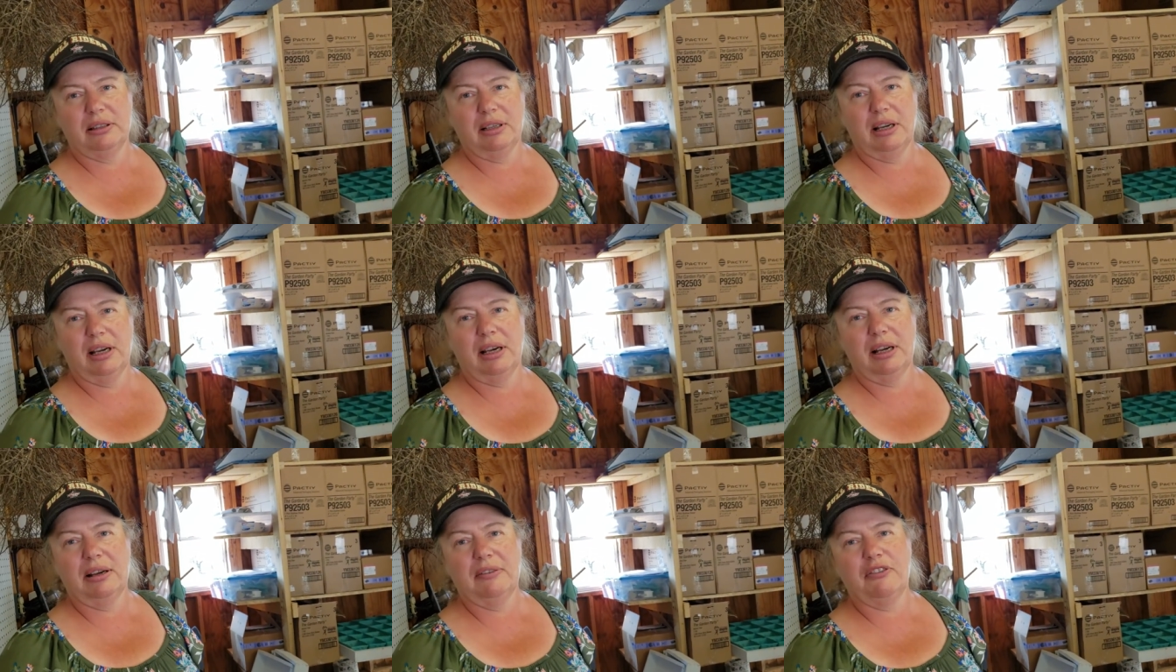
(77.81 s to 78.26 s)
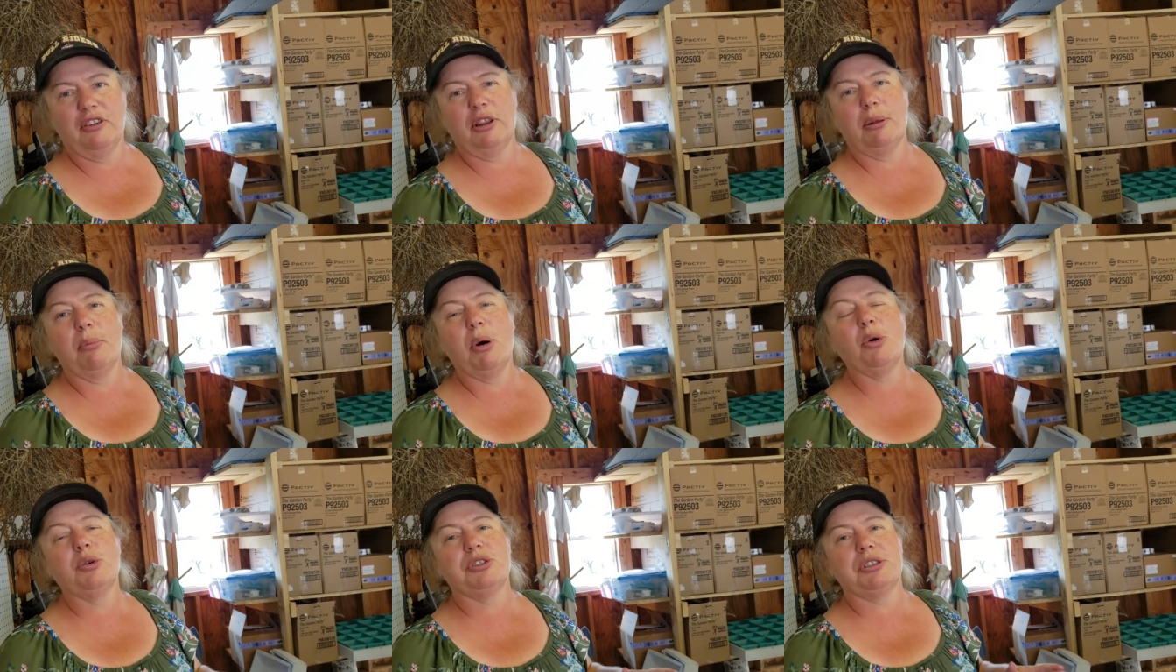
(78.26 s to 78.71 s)
uh, for the
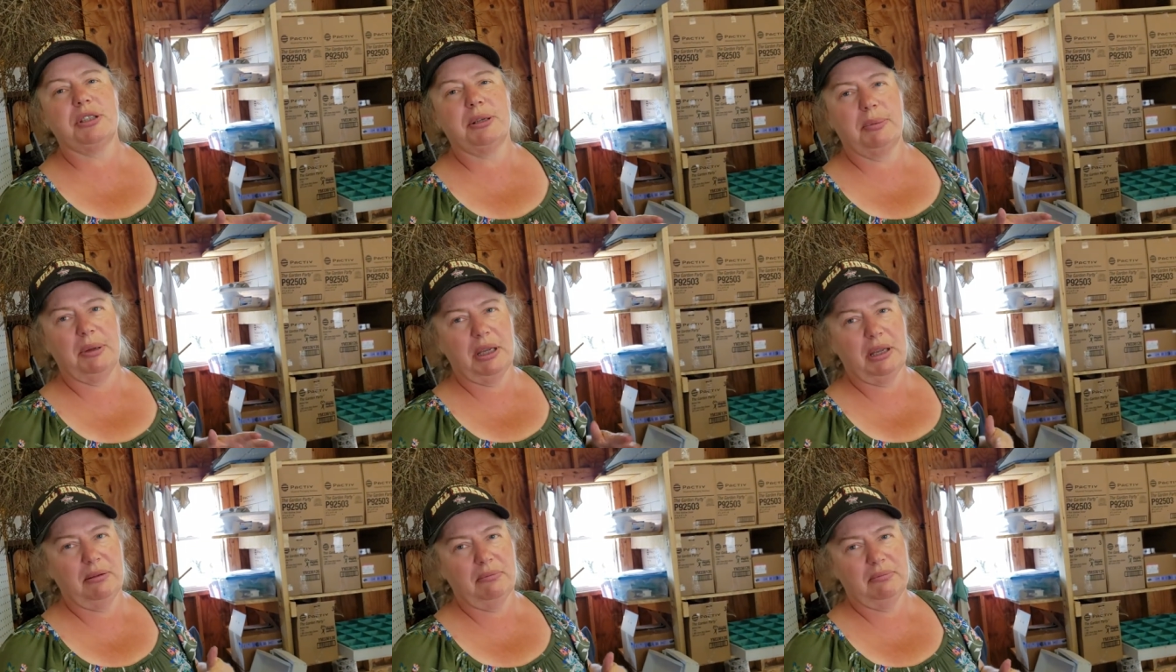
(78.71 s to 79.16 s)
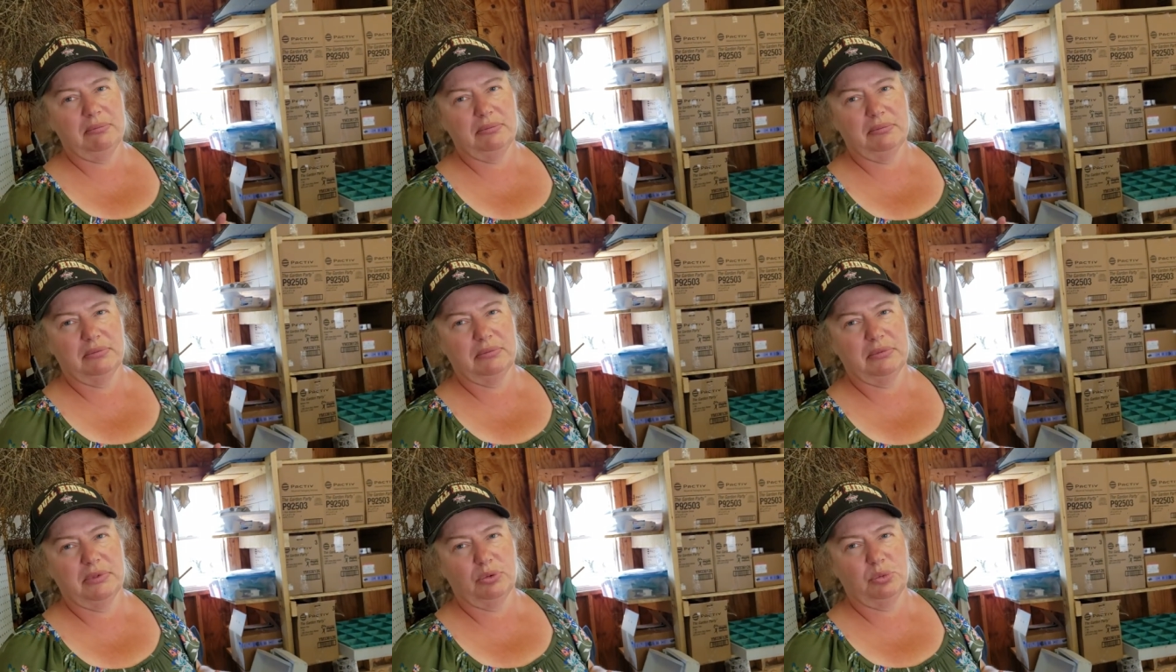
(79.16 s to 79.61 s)
most to be
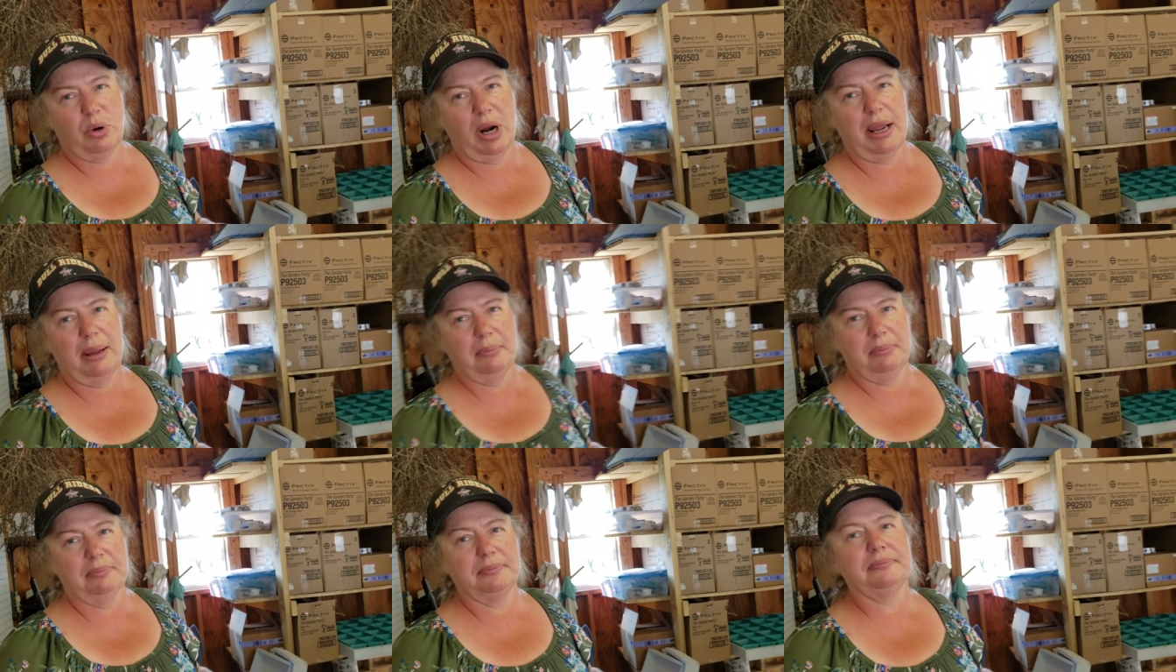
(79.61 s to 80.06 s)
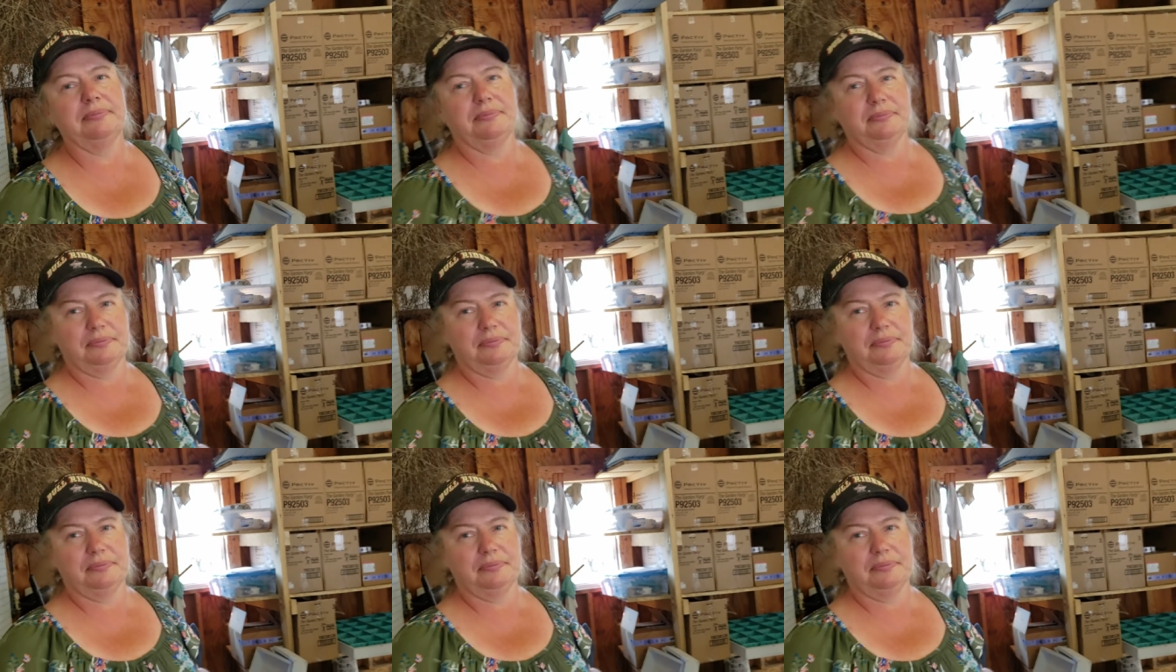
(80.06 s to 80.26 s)
right. Yeah